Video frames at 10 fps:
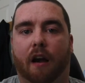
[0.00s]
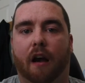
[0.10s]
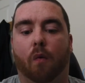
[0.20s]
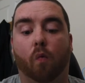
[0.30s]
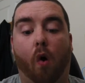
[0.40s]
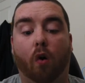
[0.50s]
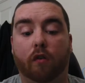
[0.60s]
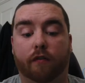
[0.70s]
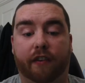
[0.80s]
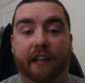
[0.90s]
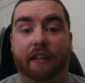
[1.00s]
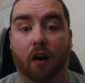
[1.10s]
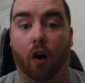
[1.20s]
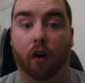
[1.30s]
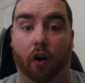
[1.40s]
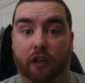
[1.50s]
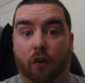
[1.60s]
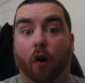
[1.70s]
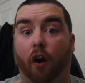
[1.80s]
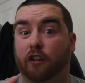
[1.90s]
One thing that I like to do,
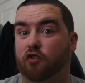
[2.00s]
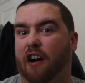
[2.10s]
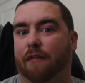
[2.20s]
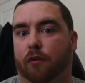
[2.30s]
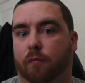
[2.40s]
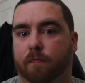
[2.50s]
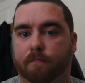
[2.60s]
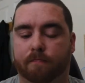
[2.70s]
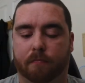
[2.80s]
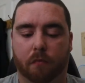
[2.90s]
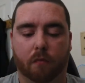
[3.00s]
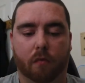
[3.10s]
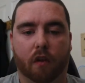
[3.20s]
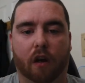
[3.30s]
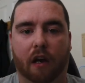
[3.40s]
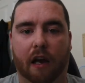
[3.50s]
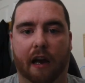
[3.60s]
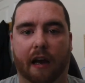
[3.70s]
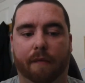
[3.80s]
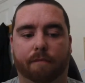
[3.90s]
I like to travel.
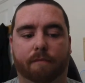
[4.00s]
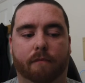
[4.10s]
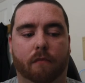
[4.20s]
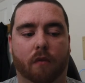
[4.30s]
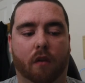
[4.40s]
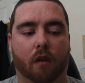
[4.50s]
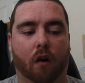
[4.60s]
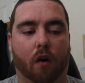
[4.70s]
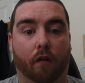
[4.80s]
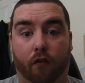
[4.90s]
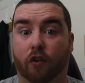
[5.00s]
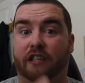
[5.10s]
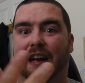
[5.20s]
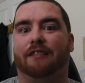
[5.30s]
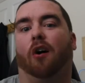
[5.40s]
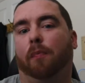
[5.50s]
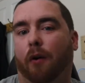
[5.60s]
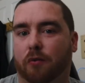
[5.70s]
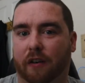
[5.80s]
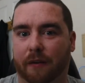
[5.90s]
Unfortunately, that's not
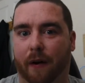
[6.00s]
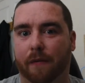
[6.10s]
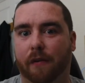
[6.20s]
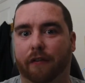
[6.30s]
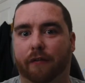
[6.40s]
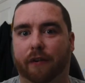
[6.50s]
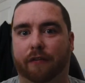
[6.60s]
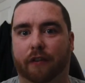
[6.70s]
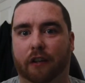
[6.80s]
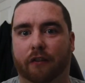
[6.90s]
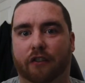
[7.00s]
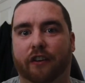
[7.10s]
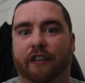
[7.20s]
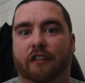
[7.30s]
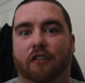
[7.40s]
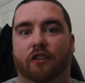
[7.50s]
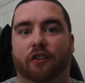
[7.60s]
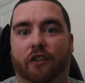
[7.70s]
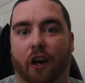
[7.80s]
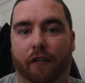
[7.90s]
possible at the moment with the restrictions due
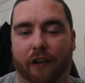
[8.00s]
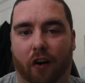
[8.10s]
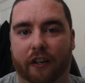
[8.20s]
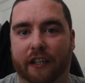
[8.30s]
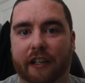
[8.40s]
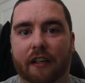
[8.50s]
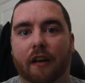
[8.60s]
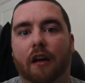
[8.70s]
to COVID-19,